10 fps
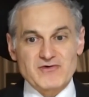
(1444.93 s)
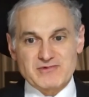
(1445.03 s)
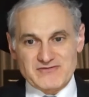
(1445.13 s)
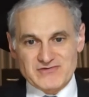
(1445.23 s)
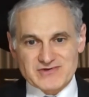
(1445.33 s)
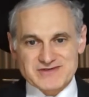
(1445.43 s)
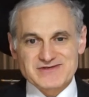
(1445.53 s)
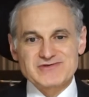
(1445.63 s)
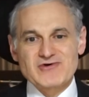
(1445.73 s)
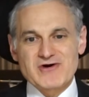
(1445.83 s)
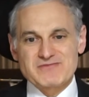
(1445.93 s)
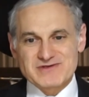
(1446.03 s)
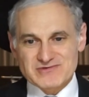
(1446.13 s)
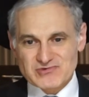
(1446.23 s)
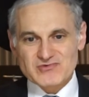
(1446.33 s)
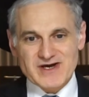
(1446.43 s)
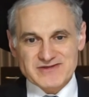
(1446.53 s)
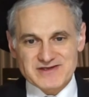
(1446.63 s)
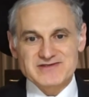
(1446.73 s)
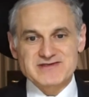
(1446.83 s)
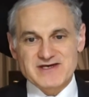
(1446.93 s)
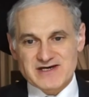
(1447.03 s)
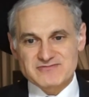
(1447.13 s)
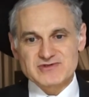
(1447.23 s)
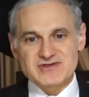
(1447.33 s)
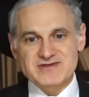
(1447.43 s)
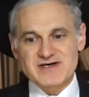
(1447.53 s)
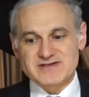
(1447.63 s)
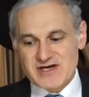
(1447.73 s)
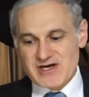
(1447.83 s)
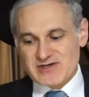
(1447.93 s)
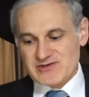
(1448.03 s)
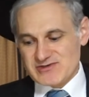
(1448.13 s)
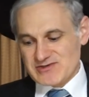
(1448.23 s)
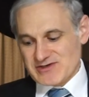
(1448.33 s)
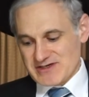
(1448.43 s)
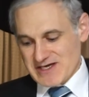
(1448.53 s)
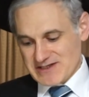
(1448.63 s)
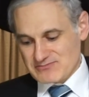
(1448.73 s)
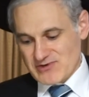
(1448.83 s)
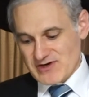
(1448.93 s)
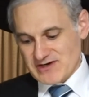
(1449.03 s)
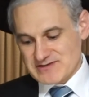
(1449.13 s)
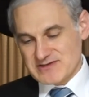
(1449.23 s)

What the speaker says: But if you continue to go up and you do the right things, as we just said, you're going to get the bracha.